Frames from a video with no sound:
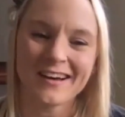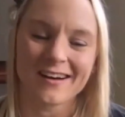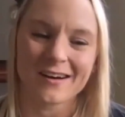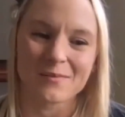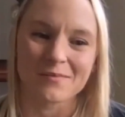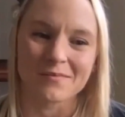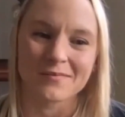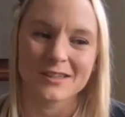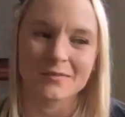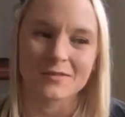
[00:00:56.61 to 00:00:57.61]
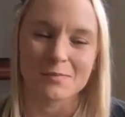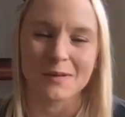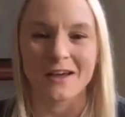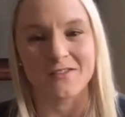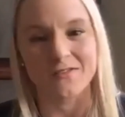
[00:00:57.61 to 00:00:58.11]
to
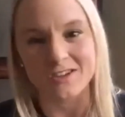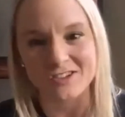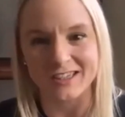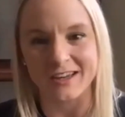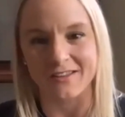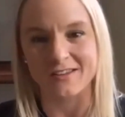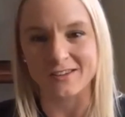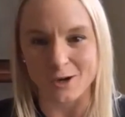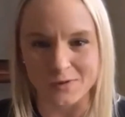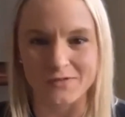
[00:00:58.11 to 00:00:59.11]
plan the vision and the scope